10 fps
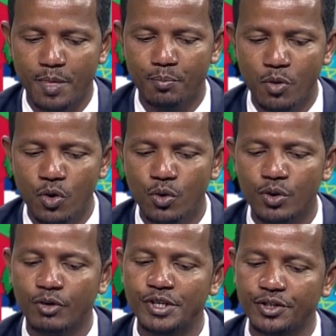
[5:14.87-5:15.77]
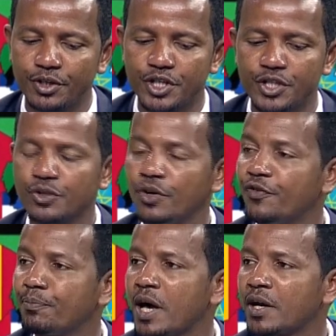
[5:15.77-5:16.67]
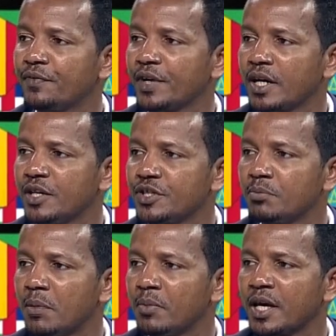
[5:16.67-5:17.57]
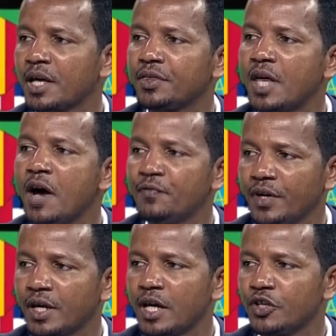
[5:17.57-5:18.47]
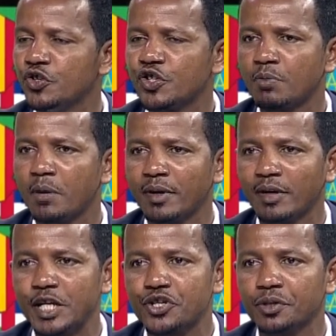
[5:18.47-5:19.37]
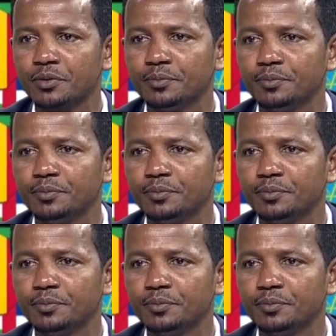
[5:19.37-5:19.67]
more resurgence of Pan-Africanism among the African youth population?